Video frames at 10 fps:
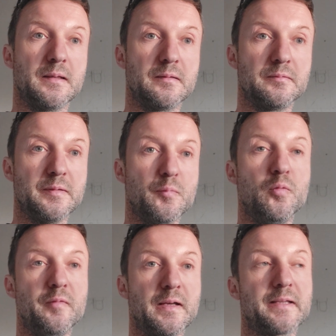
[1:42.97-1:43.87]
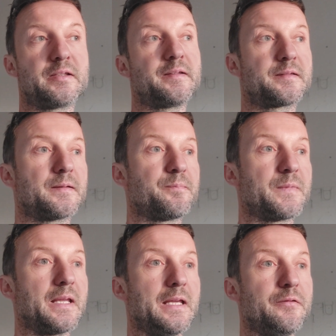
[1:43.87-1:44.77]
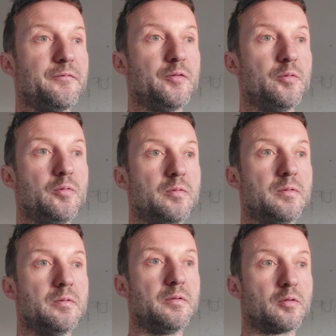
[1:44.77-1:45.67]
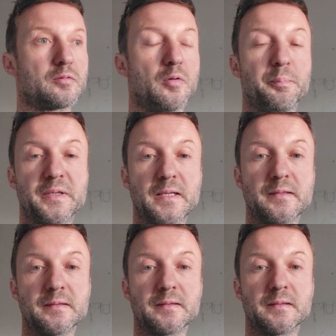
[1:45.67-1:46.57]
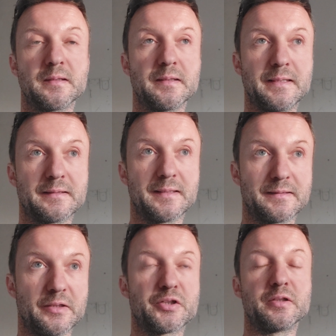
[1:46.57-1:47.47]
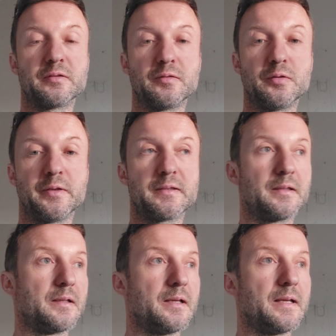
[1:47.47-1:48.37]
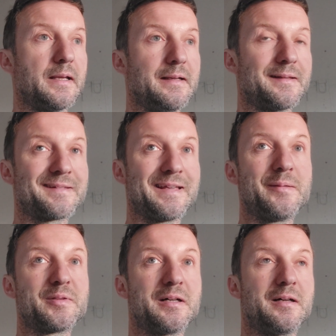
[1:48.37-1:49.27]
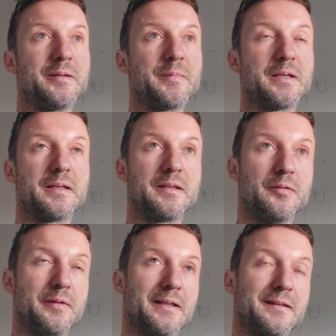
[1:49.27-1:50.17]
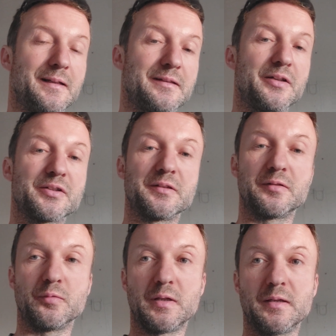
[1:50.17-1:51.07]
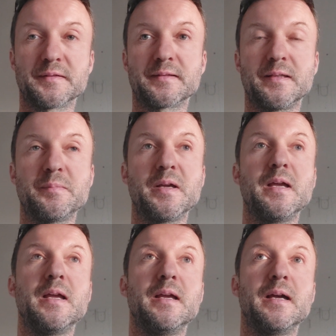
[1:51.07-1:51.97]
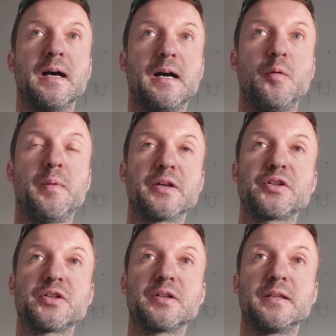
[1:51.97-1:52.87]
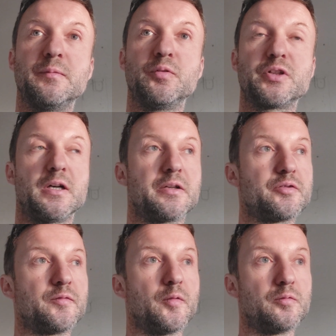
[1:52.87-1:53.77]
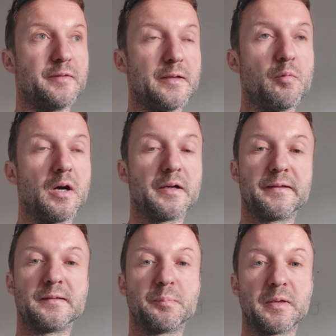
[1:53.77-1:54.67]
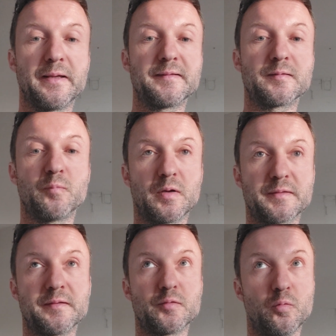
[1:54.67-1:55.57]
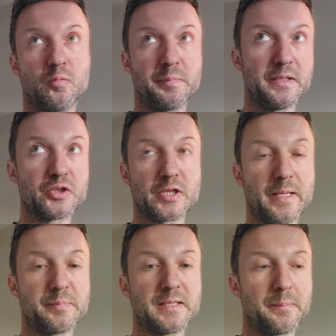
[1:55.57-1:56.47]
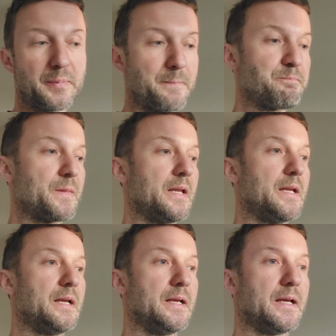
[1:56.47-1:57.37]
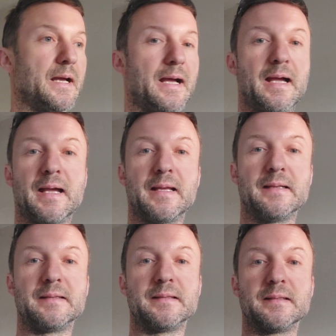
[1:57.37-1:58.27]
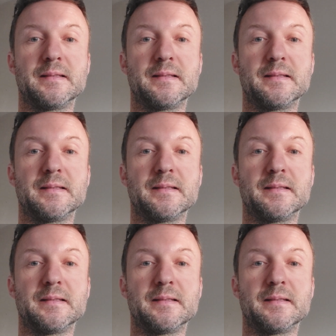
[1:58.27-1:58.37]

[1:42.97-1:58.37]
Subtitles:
remove electrics. If you're not competent, get electrician to do it. In the same time, you get electrician to ask him how much he would charge you for rewiring the place once it's all been shaped up. And